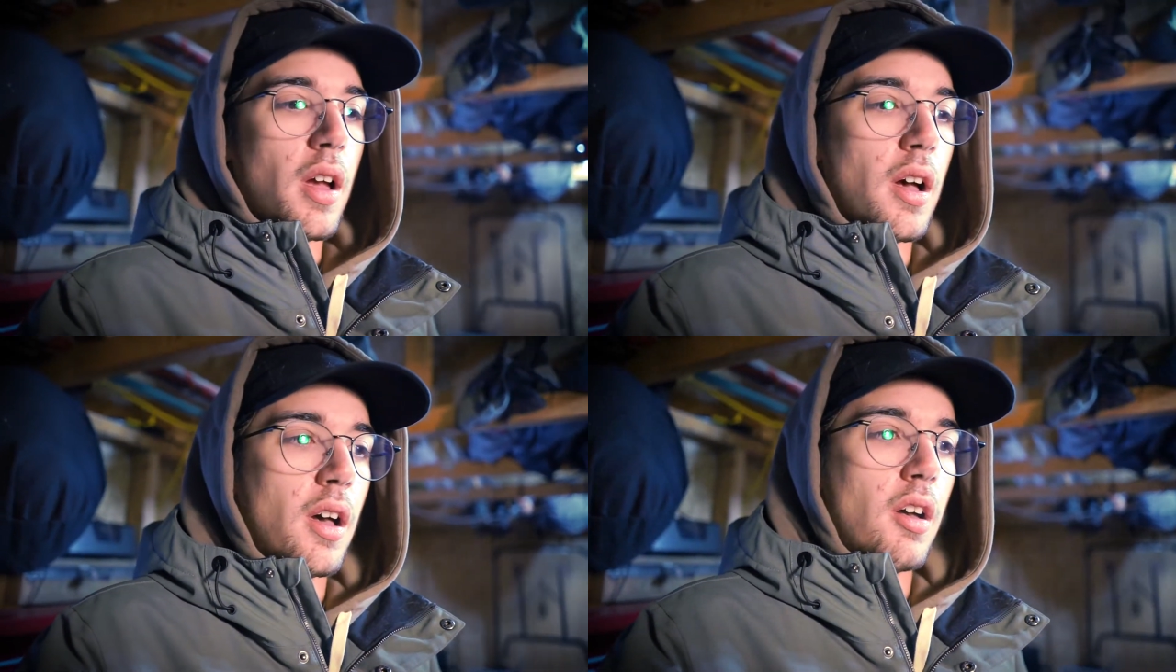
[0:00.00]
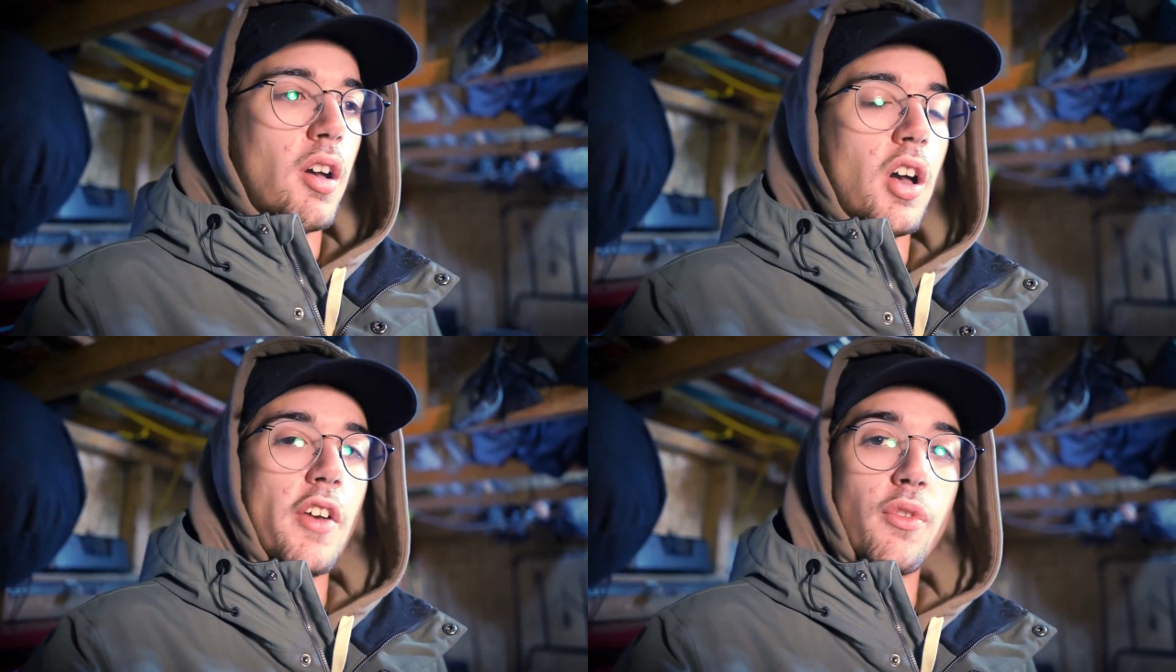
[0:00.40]

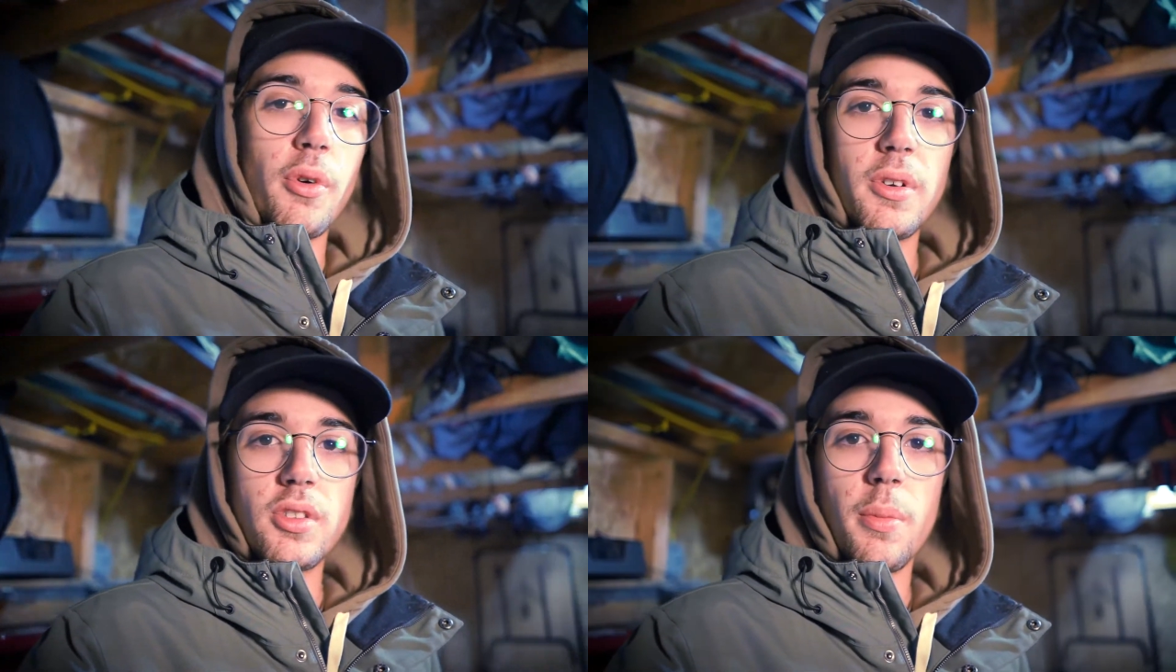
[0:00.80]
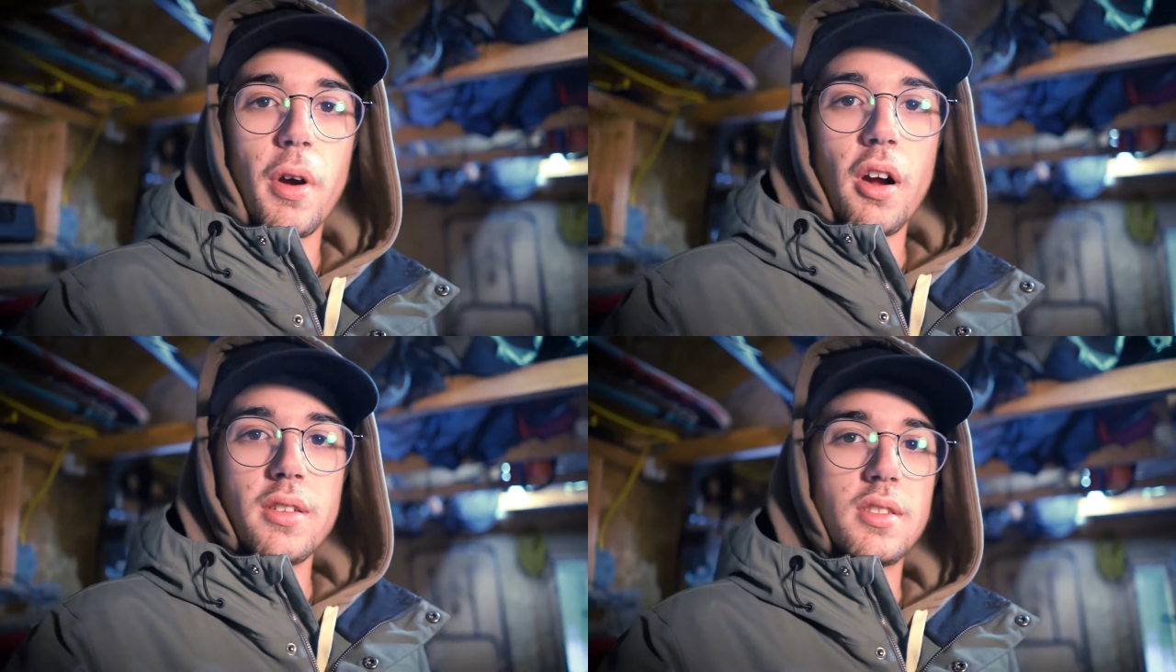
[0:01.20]
I've ordered the
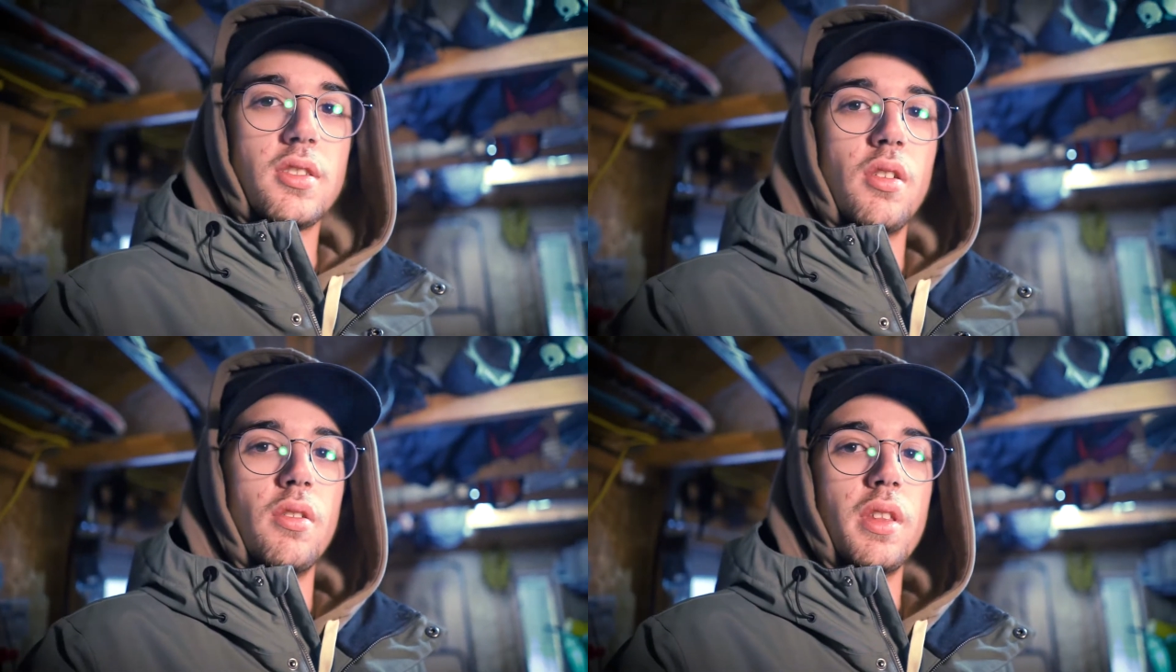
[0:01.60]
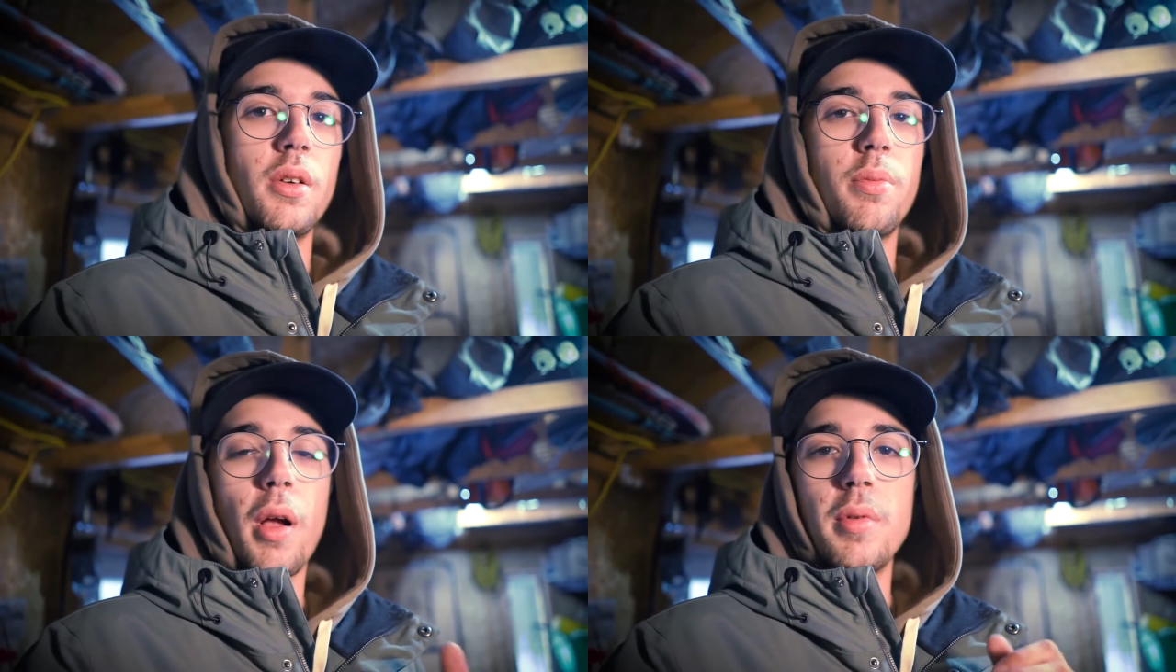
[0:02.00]
parts, so
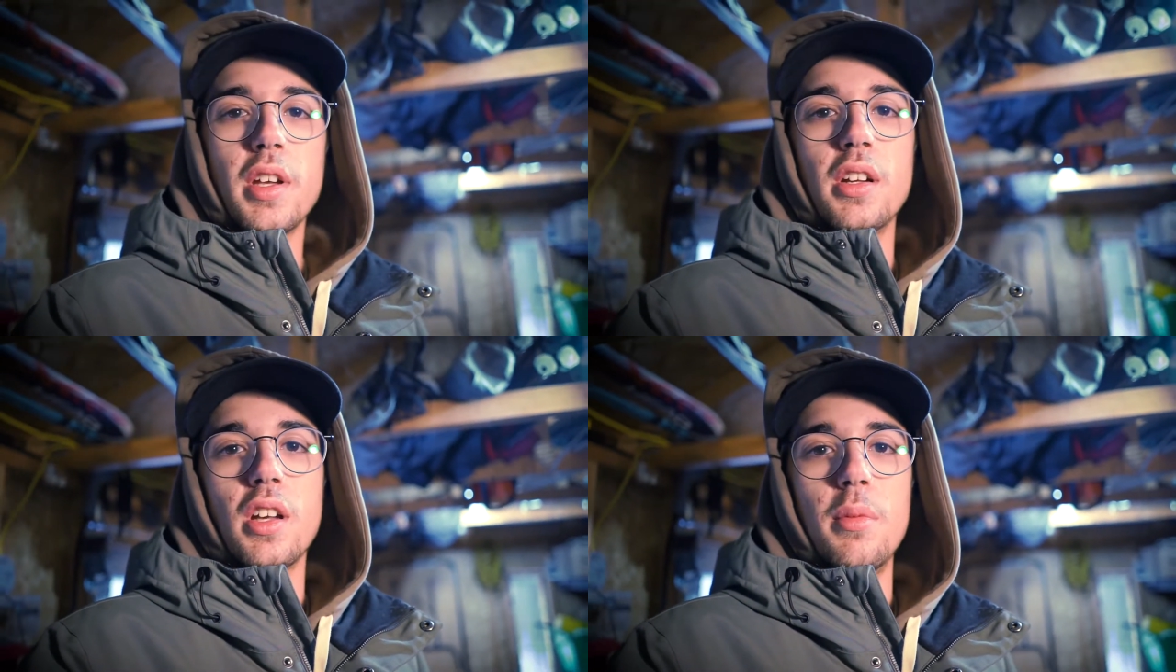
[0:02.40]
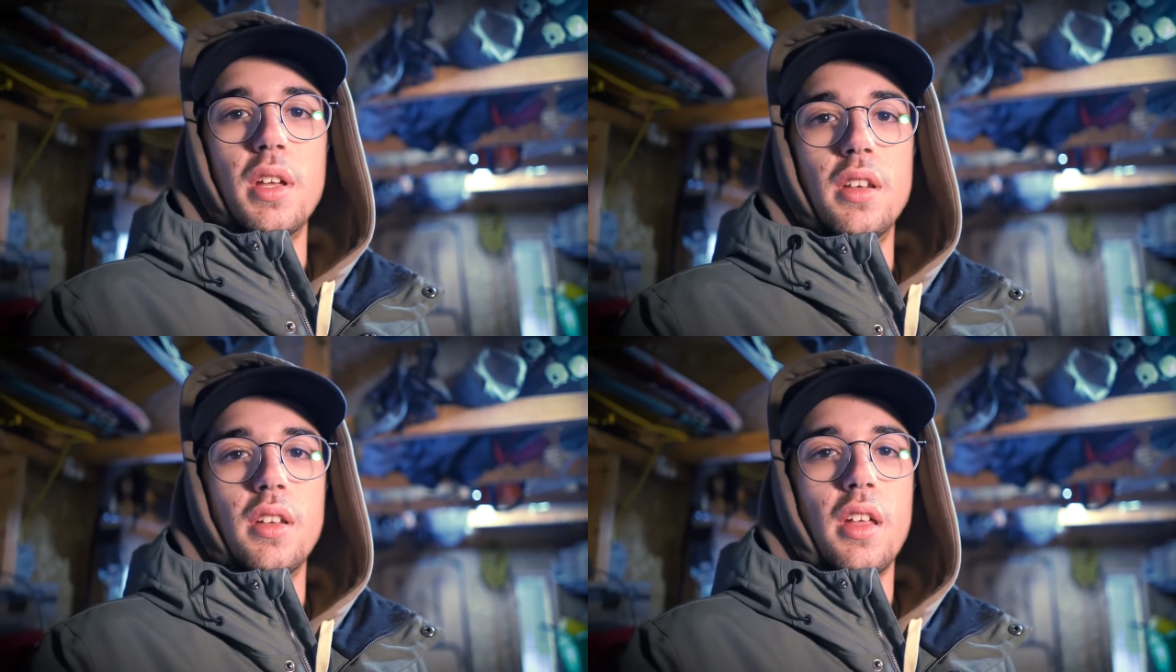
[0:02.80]
they're probably gonna come
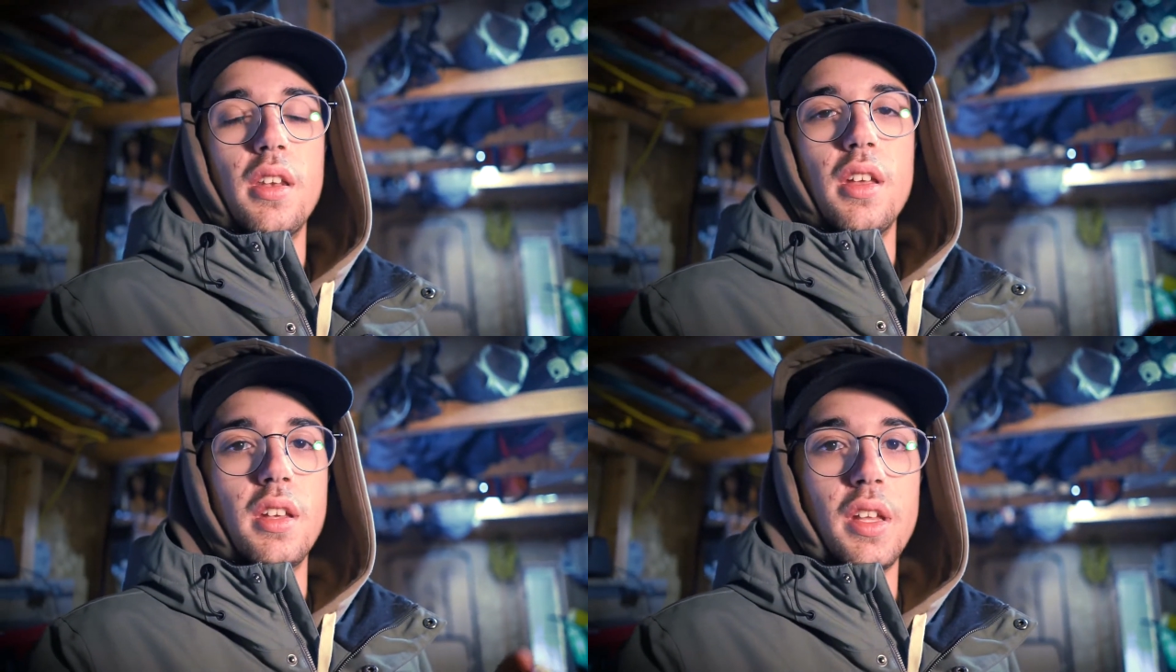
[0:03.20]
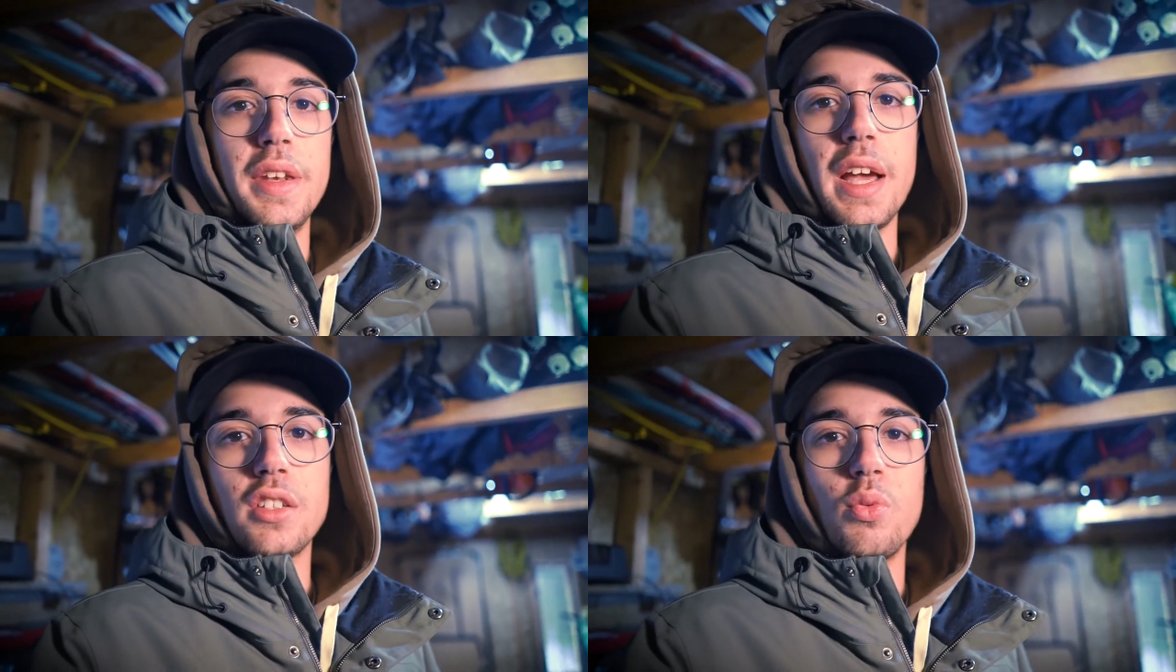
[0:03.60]
in then in the
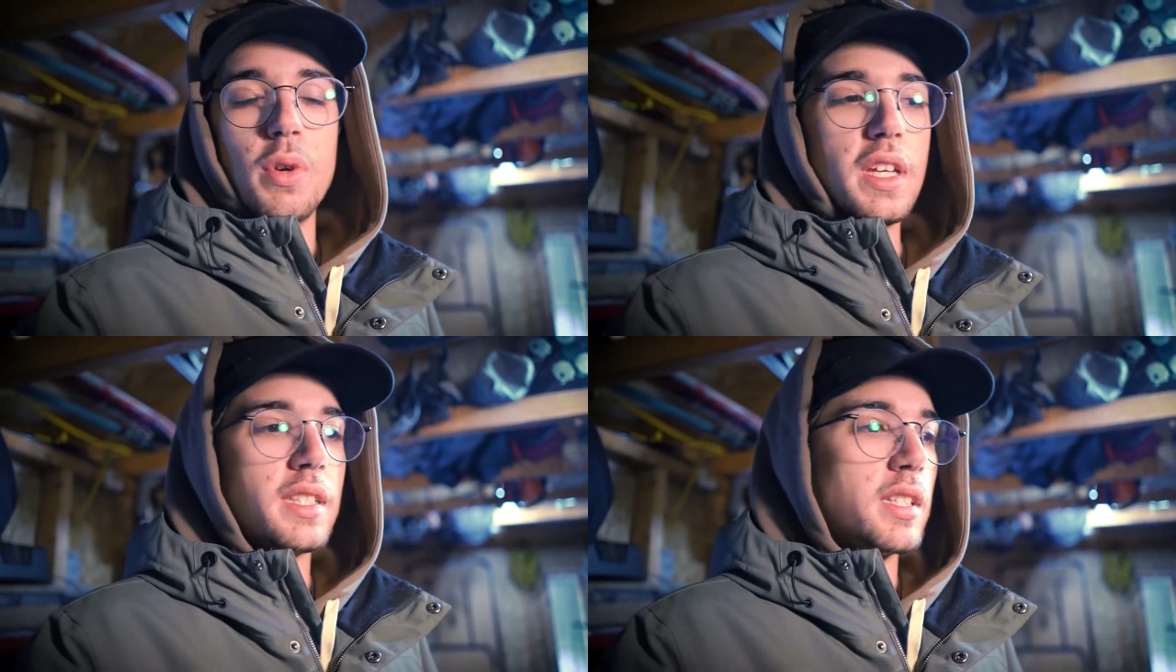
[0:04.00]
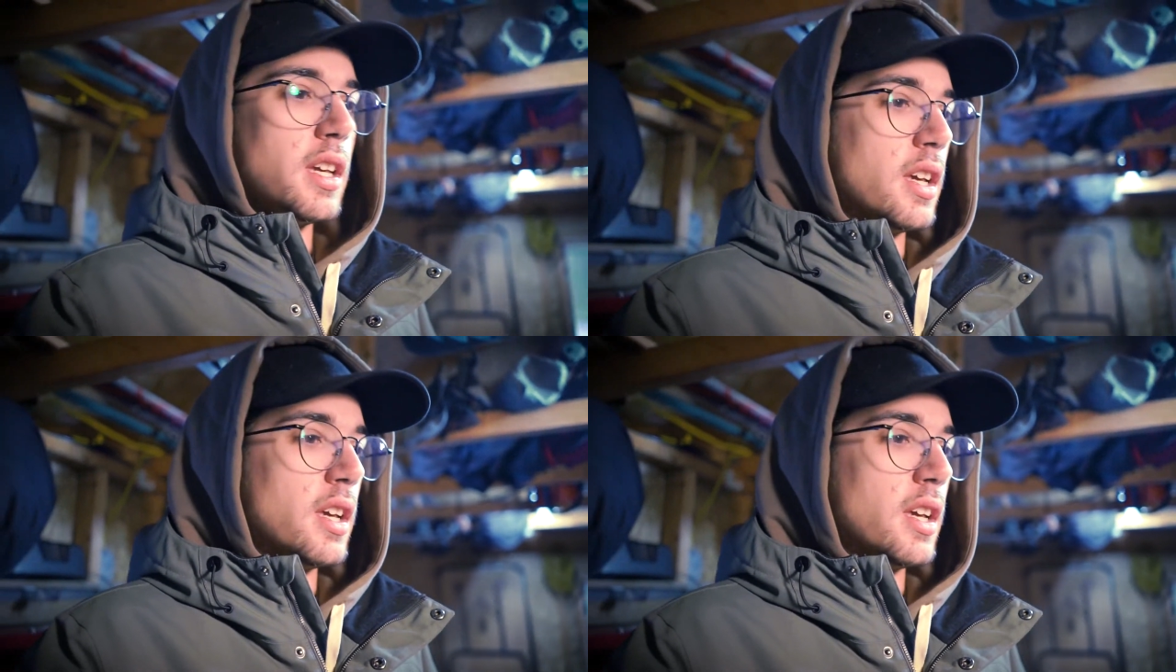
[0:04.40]
next weeks.